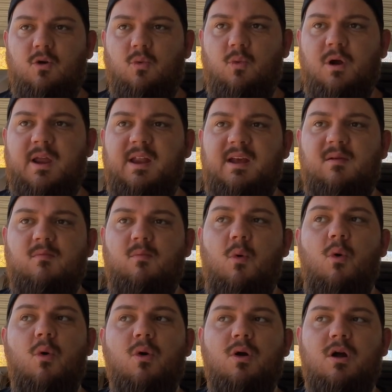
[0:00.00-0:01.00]
we're getting
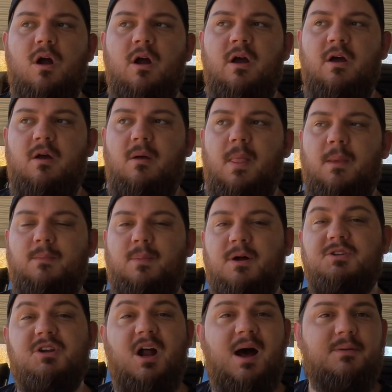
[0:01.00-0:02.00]
more
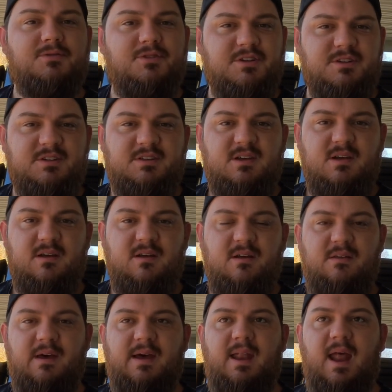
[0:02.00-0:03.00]
budget options
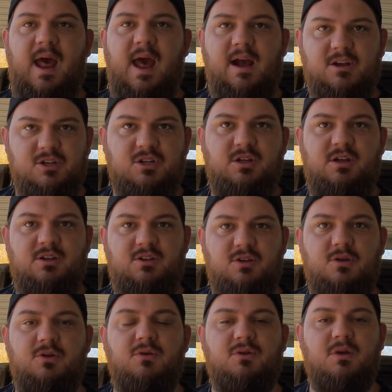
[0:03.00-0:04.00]
that actually
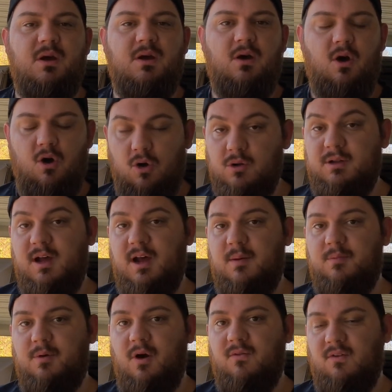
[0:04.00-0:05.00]
do hold
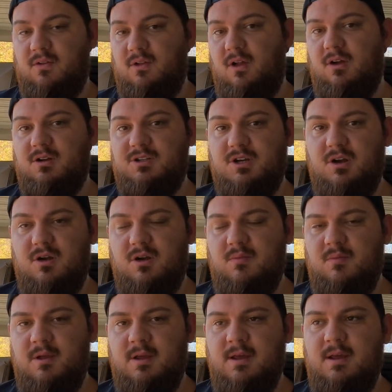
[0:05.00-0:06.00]
up over long
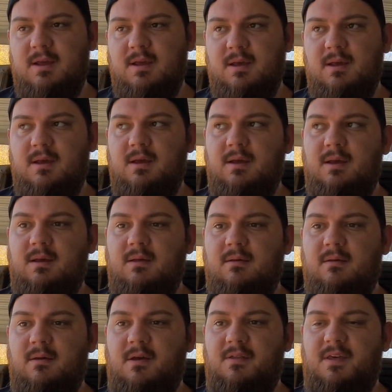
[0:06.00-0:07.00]
term
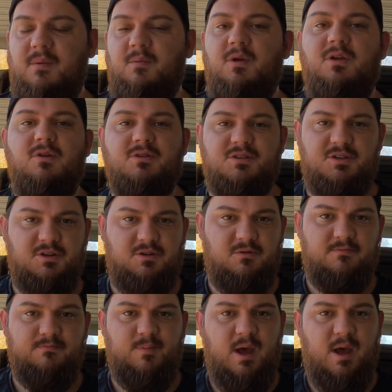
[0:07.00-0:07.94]
than we used to.